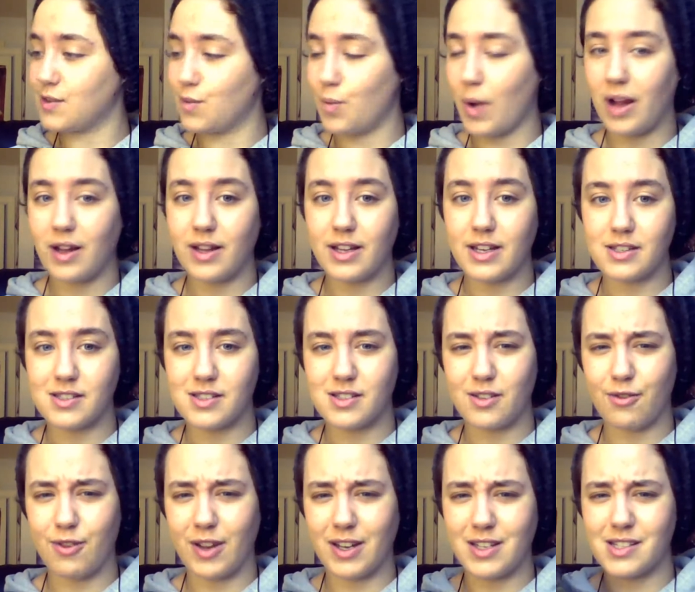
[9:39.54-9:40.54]
as well
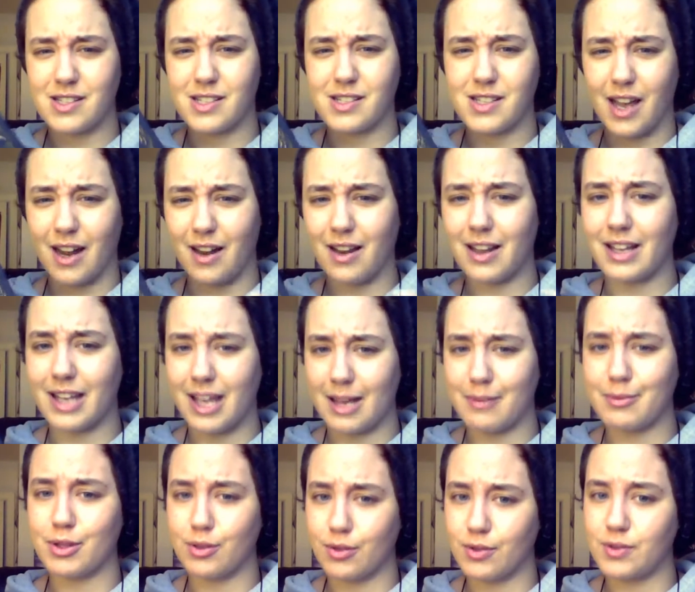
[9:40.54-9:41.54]
as fantasies kind of
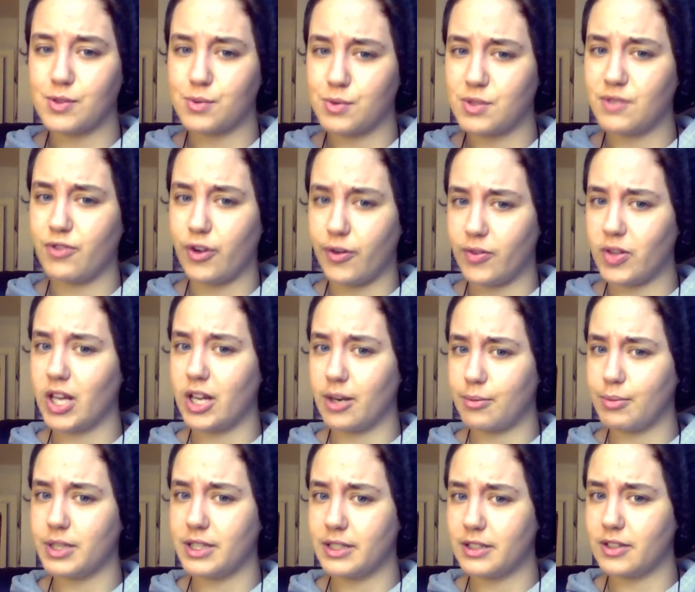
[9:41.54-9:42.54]
like Game of Thrones, which involve a
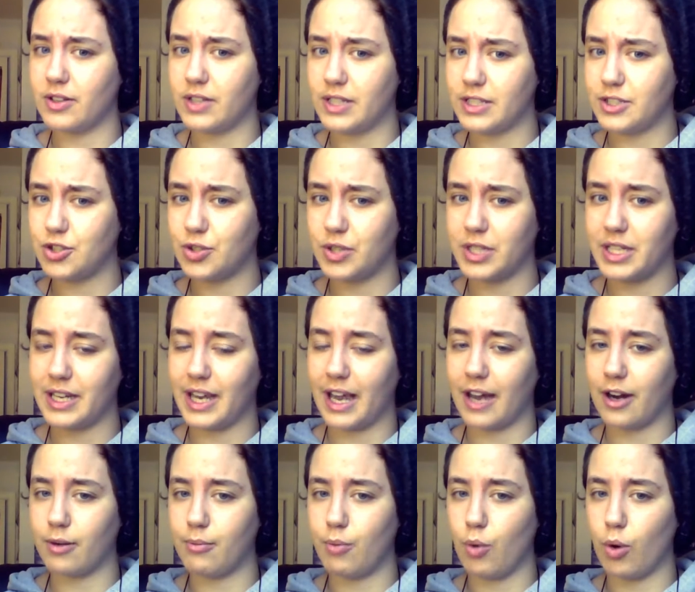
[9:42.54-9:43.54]
lot of political
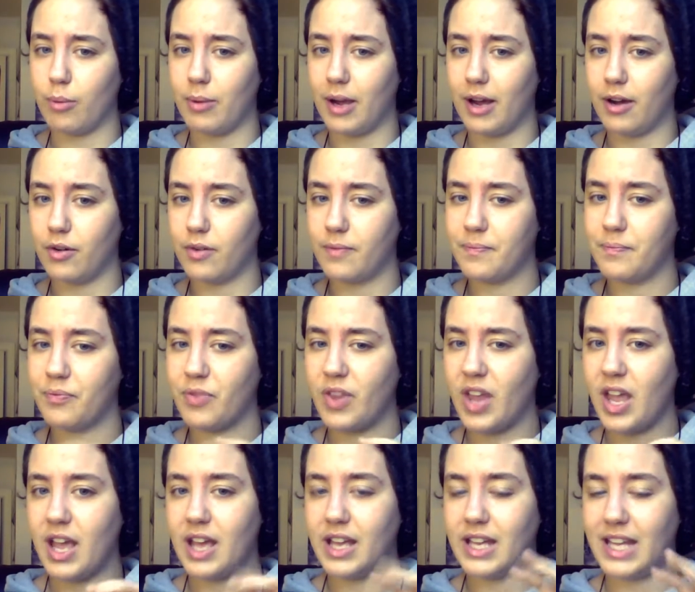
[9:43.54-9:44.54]
intrigue and are more about
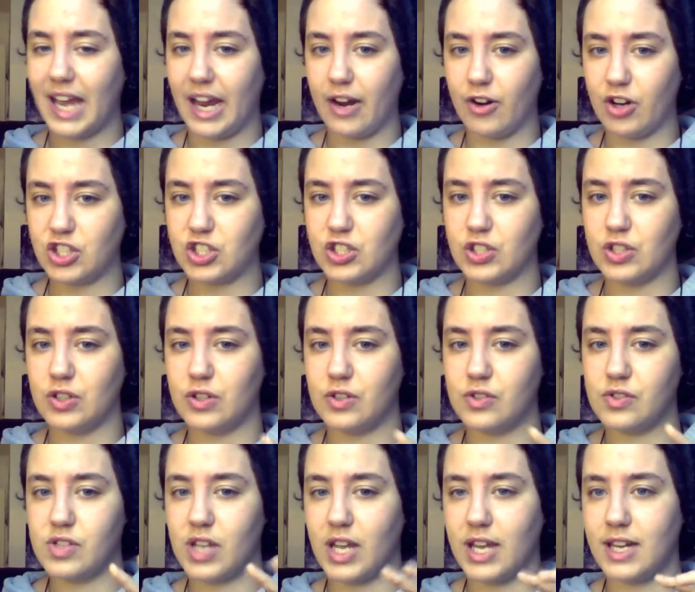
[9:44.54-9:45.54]

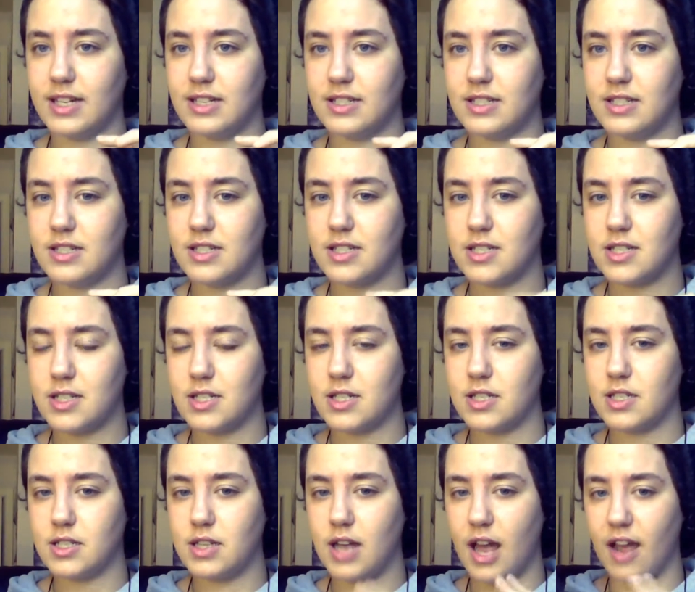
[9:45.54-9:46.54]
characters and
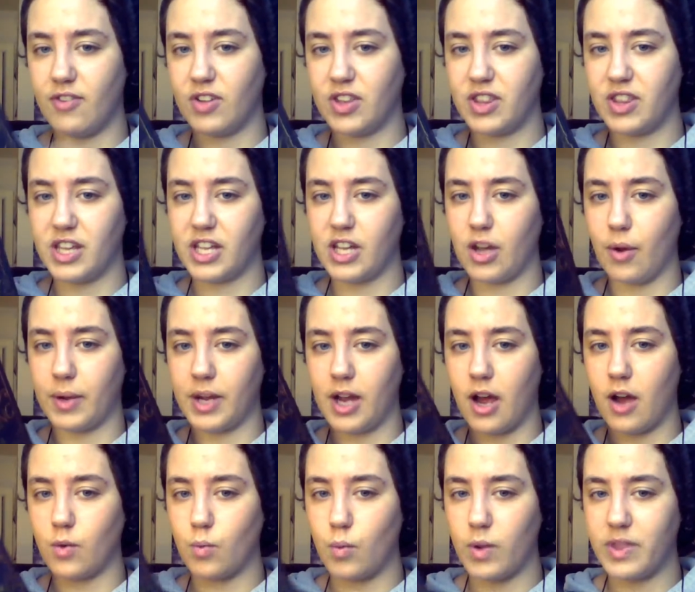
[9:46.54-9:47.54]
everything
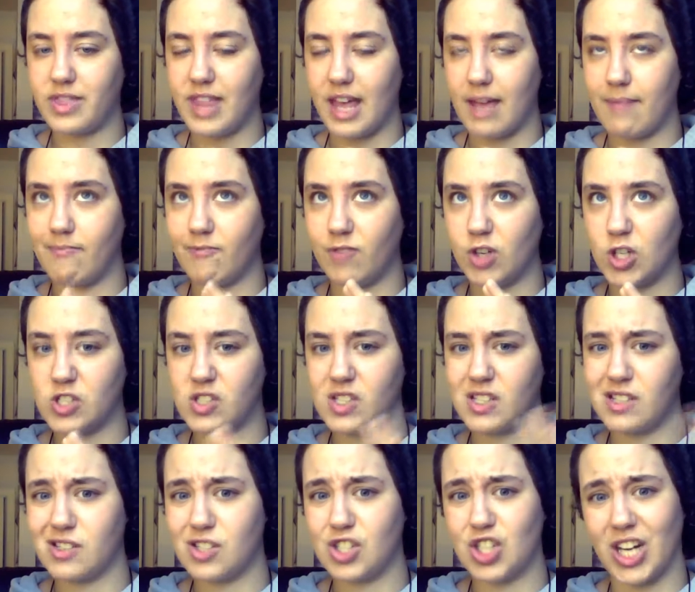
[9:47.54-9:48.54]
going on with them
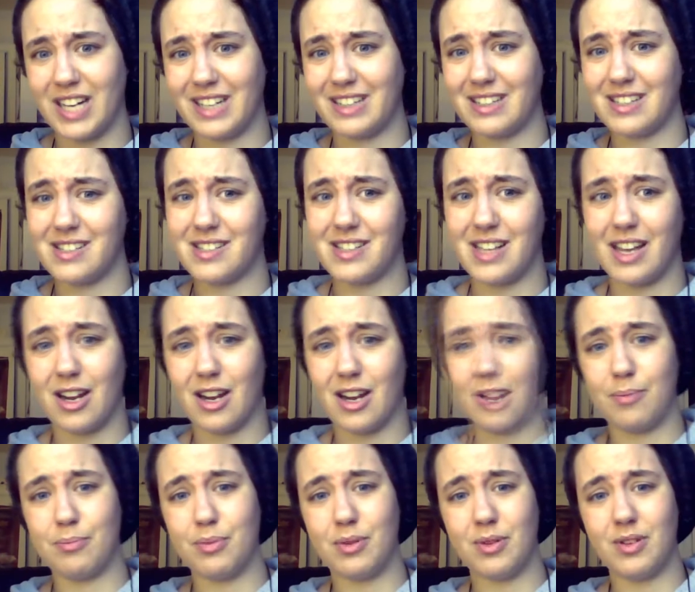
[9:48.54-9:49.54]
versus trying to
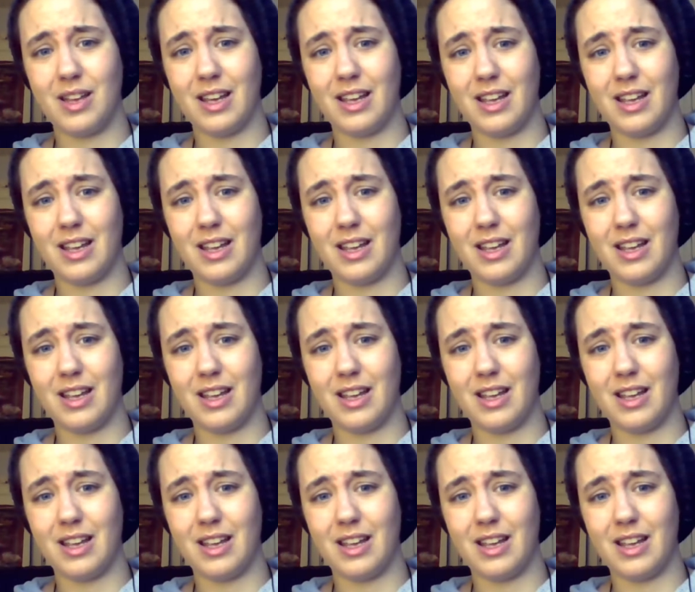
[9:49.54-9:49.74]
set up